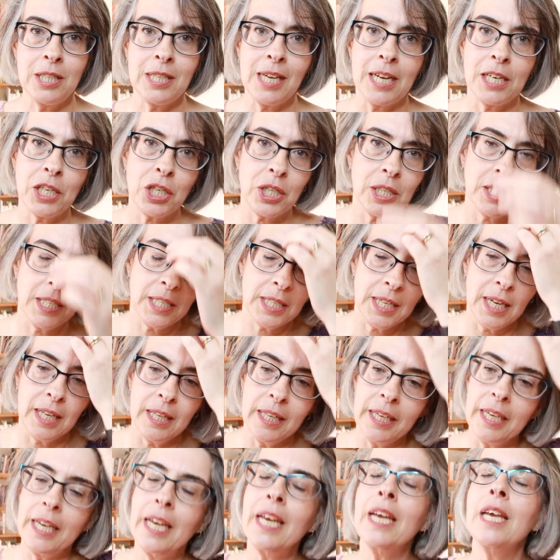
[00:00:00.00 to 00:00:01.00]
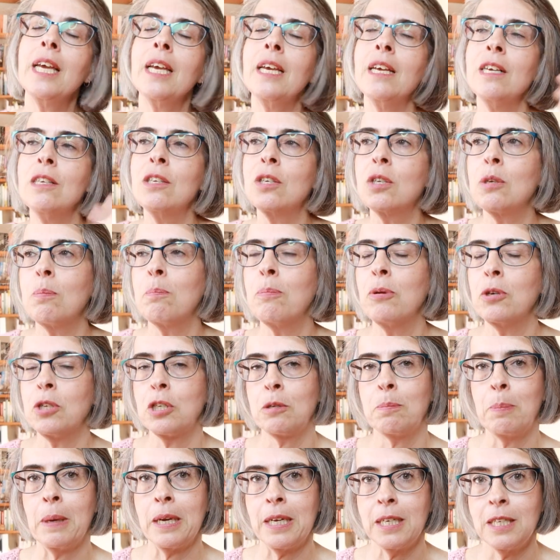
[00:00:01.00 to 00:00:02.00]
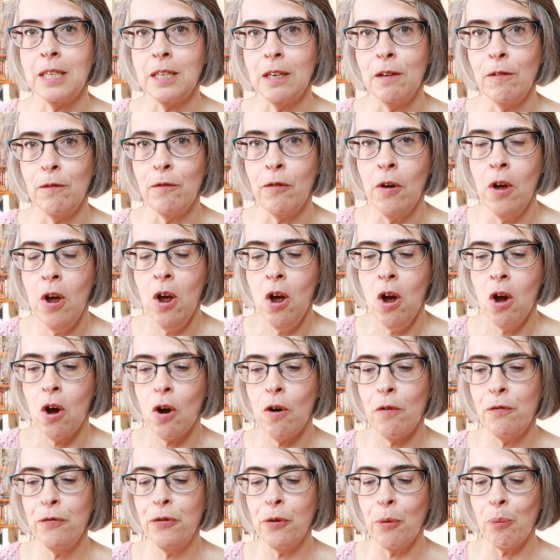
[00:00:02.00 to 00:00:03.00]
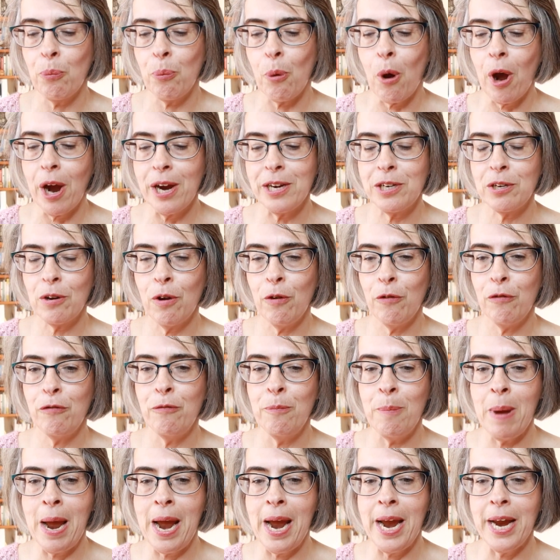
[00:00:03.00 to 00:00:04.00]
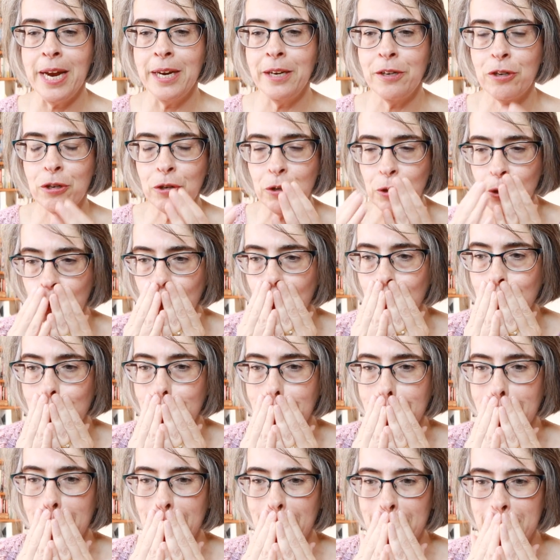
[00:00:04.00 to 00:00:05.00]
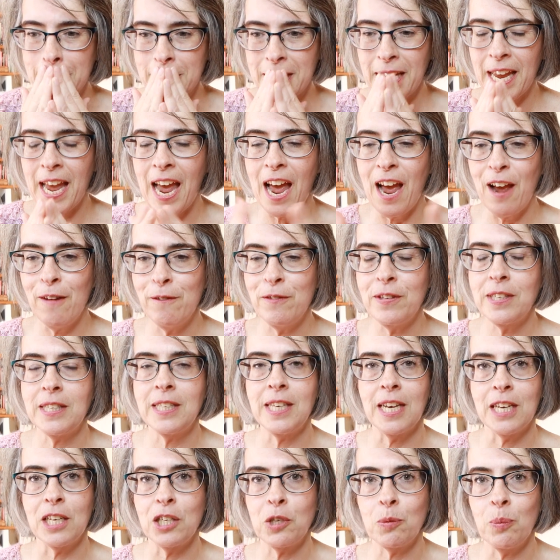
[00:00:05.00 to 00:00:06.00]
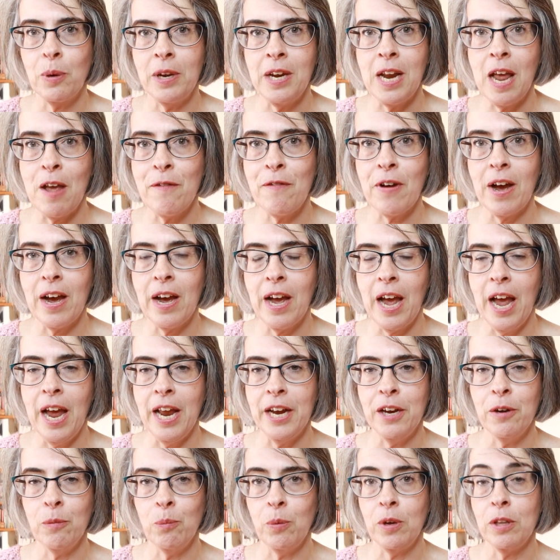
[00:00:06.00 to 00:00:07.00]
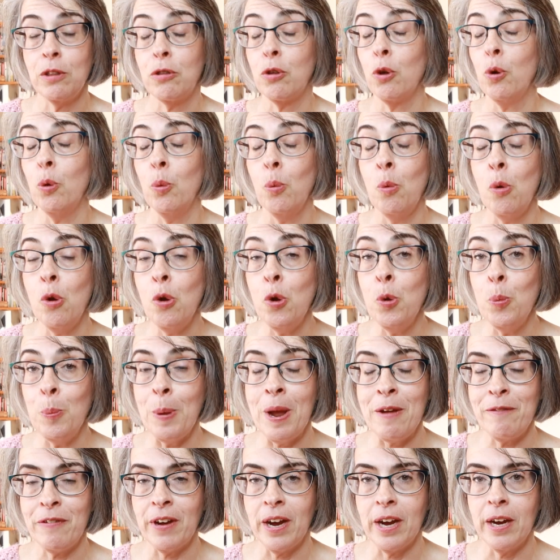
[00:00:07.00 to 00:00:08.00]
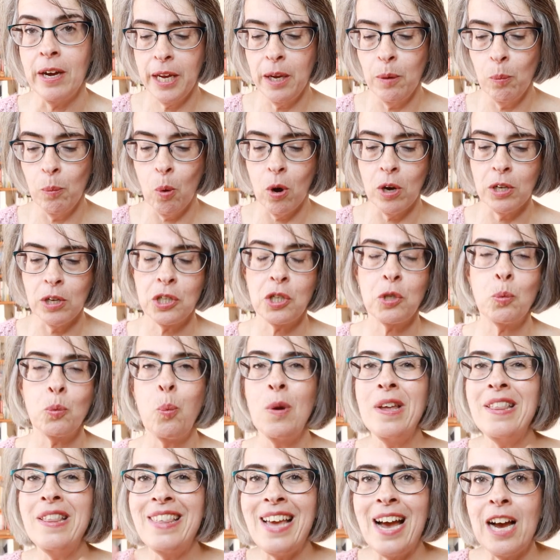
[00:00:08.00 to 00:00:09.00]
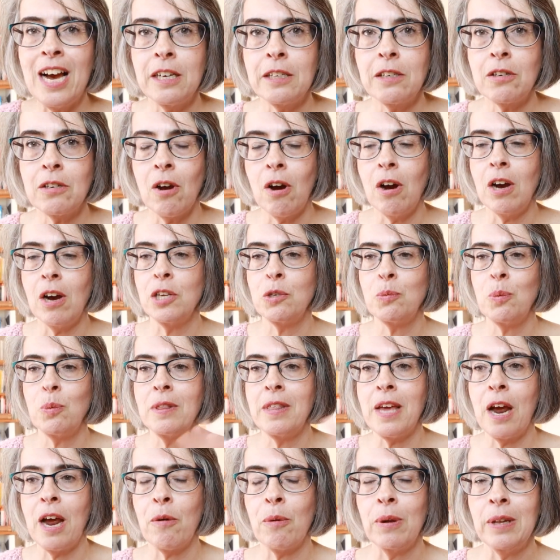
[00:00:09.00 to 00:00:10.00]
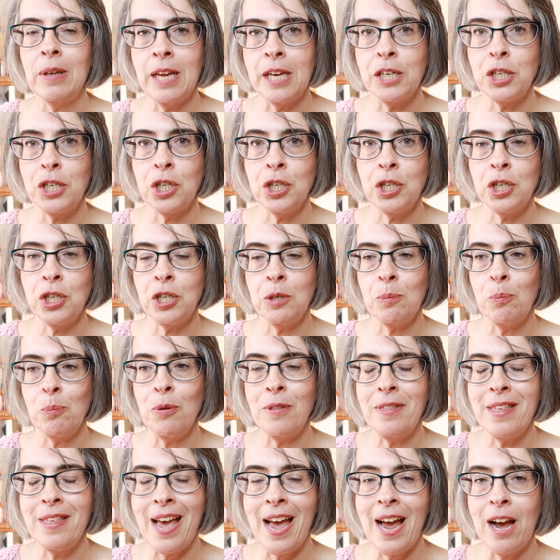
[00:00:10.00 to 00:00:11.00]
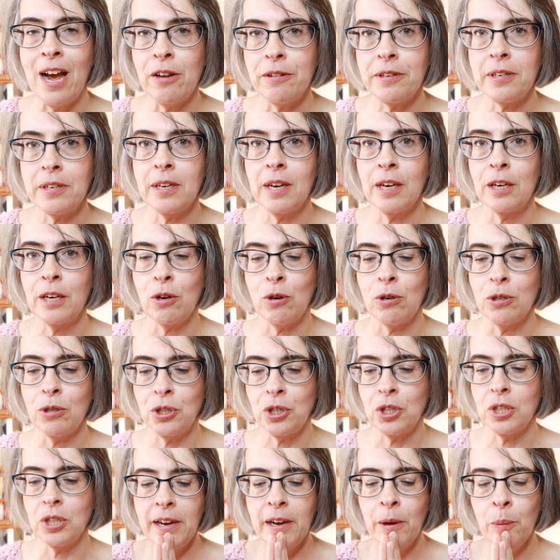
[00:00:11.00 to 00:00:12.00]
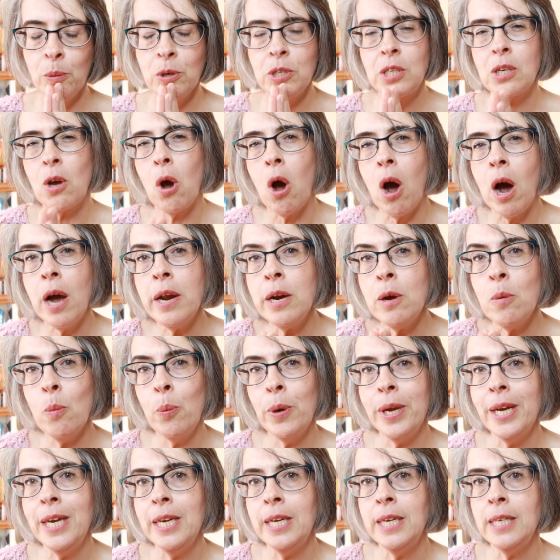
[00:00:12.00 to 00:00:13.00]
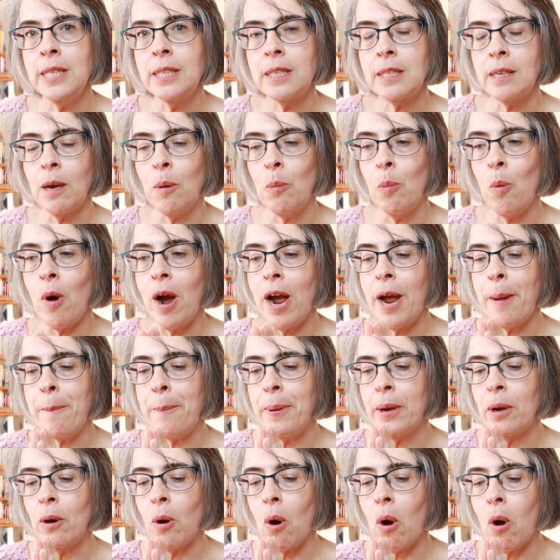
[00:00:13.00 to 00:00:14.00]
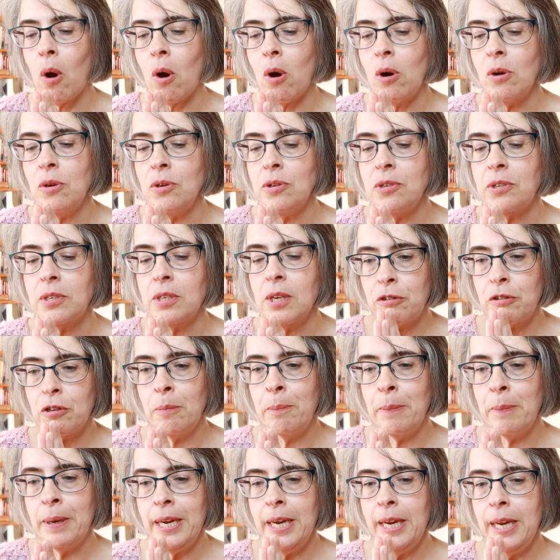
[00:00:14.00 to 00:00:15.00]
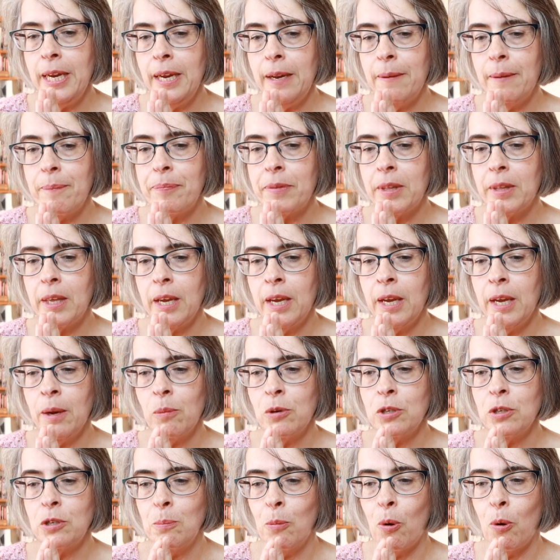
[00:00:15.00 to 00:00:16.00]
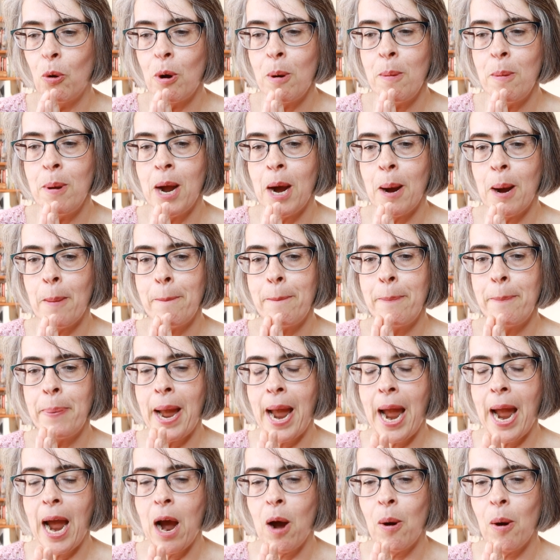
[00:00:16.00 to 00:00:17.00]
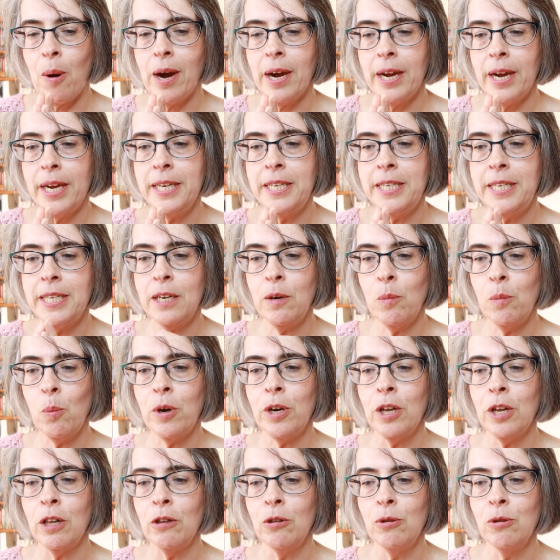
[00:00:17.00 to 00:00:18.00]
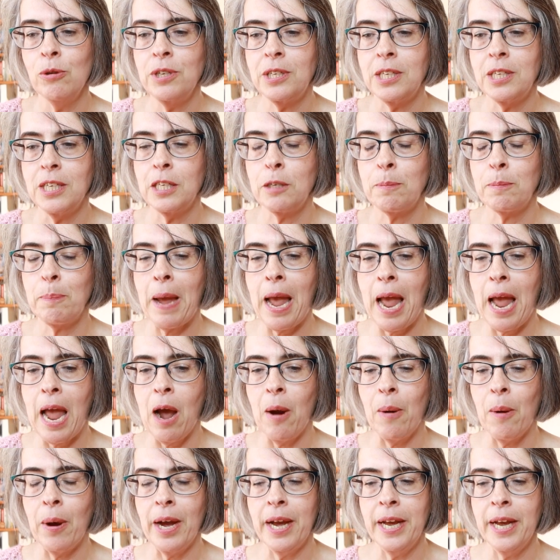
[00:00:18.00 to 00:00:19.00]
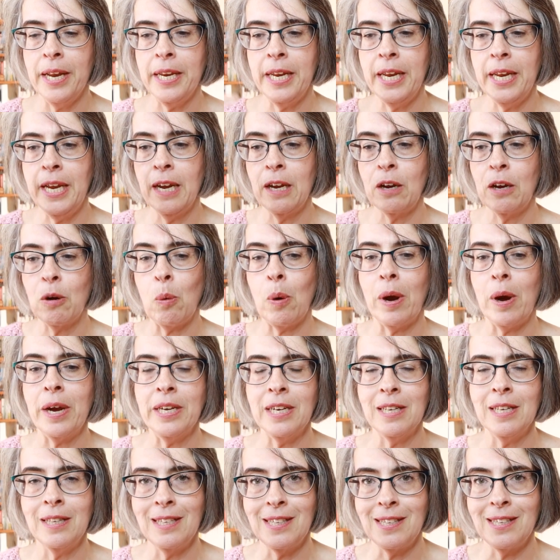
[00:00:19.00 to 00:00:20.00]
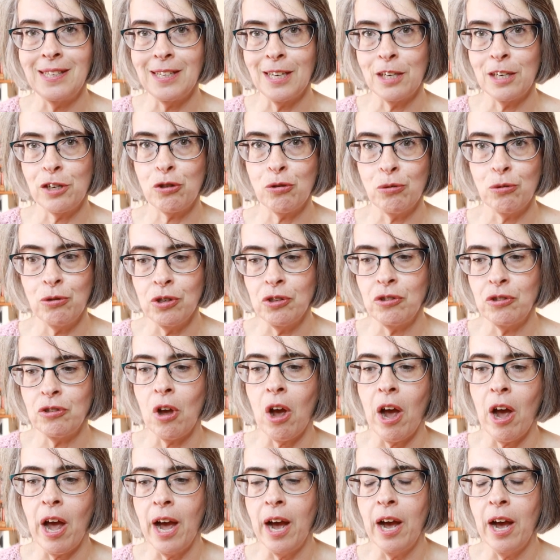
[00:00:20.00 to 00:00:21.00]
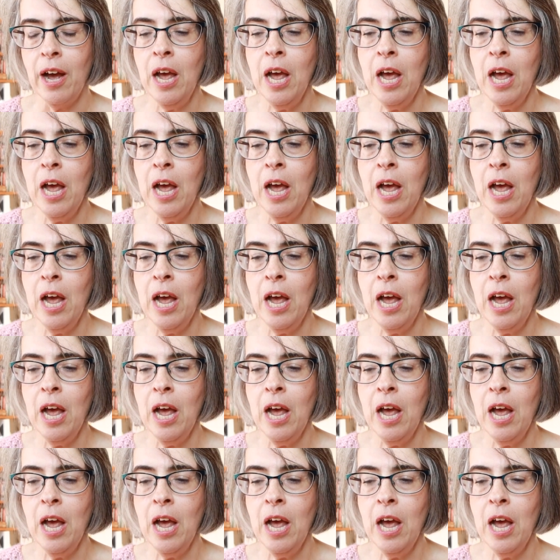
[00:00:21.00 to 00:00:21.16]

is actually telling his perspective of the right of man to have sex whenever and with whomever he wants, without ties, without relationship, without a conscience. It was kind of weird in some way, because to me, it was more about power. He didn't want to lose his power, and he equated this sexual desire